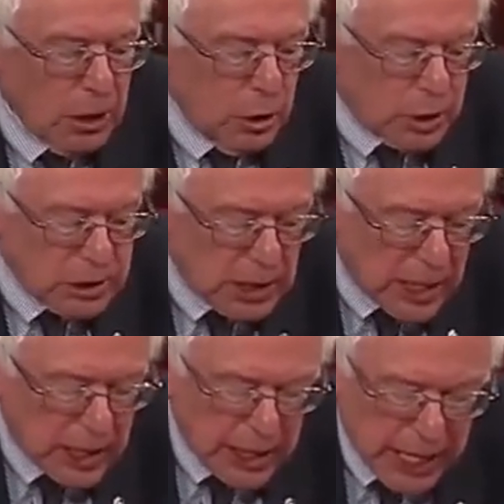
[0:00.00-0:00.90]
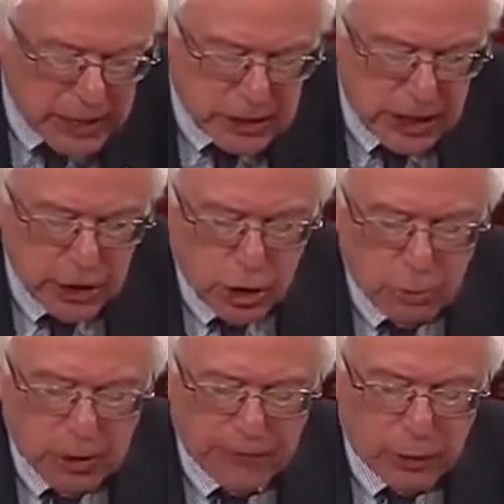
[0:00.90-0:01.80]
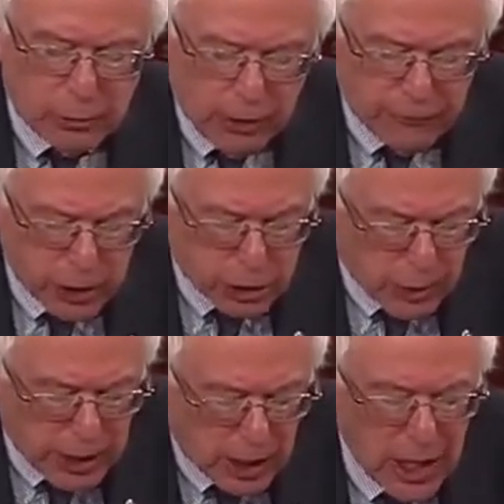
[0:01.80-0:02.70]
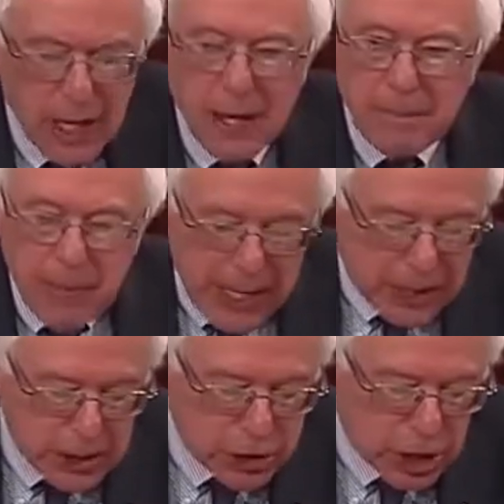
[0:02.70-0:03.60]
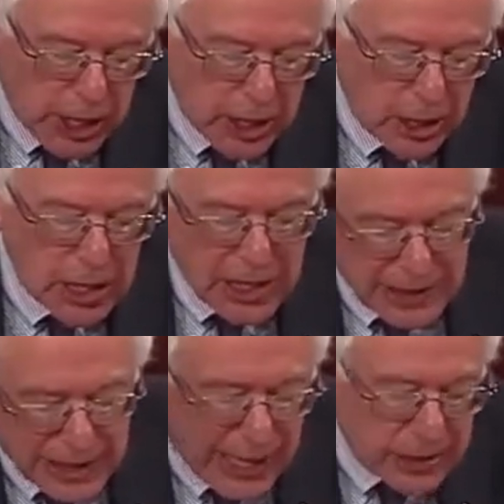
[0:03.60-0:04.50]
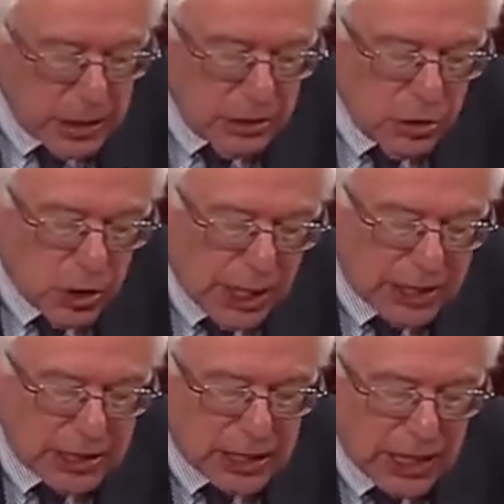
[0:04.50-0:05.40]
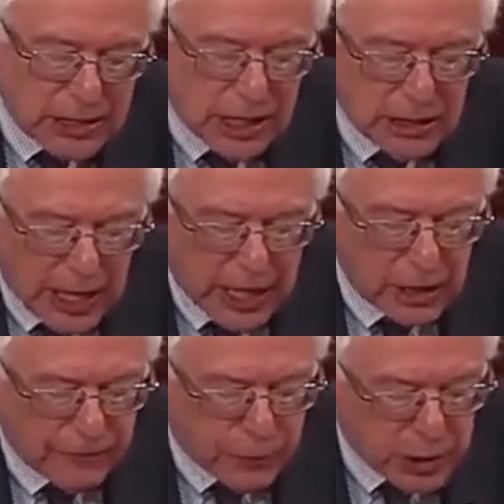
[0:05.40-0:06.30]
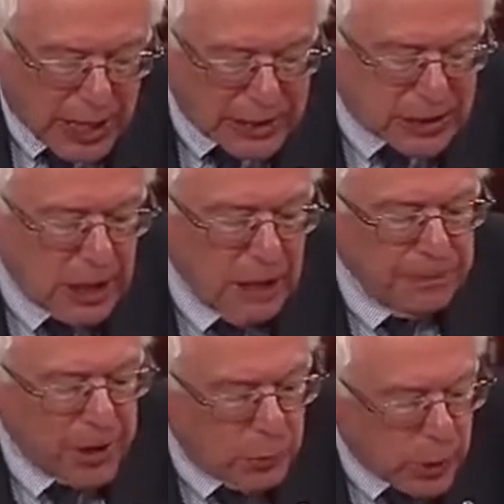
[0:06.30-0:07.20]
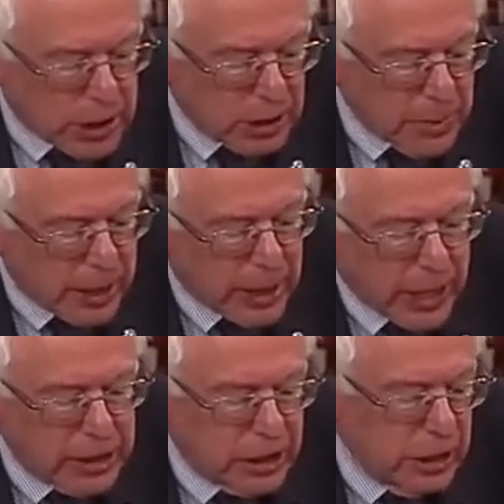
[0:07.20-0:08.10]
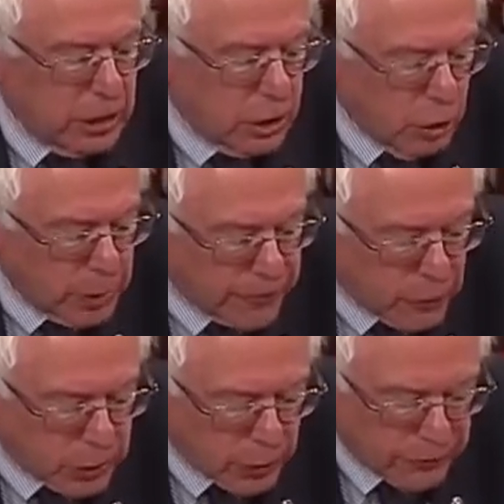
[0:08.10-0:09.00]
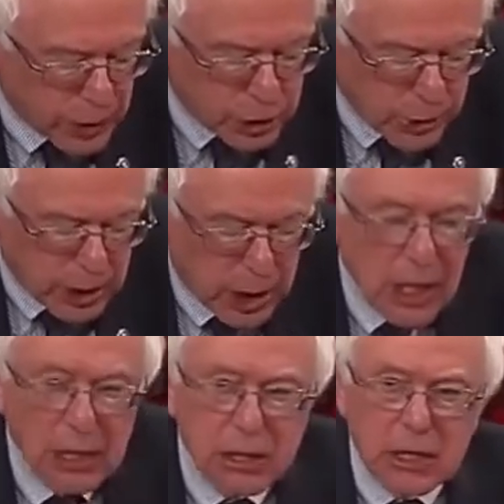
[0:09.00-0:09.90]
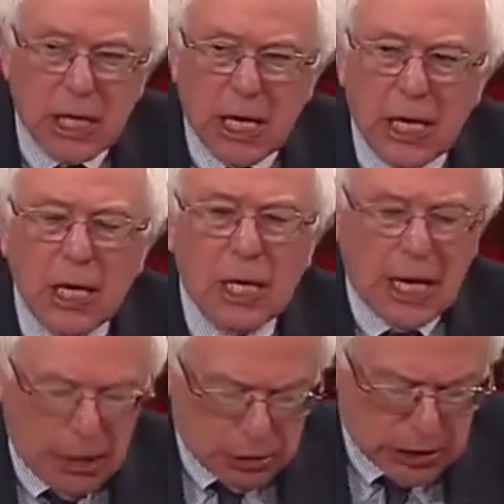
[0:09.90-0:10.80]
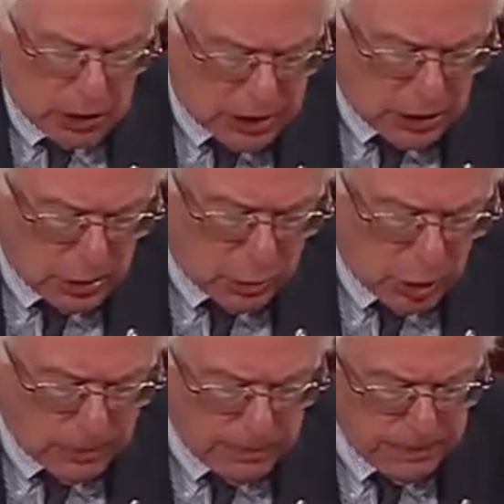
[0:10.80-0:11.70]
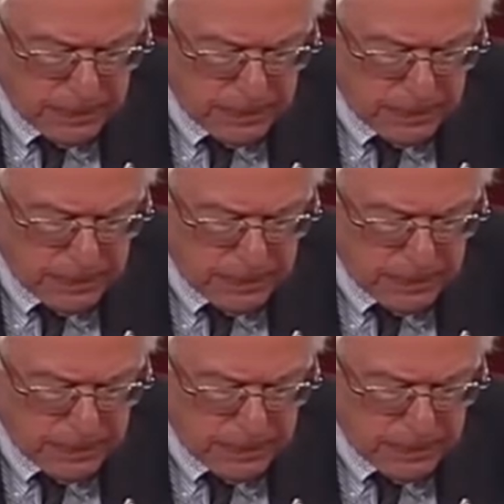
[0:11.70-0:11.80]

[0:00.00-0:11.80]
You can take an 18 cubic foot refrigerator, make it in China, land it in the United States, and land it for less than we can make an 18 cubic foot refrigerator today ourselves," end of quote.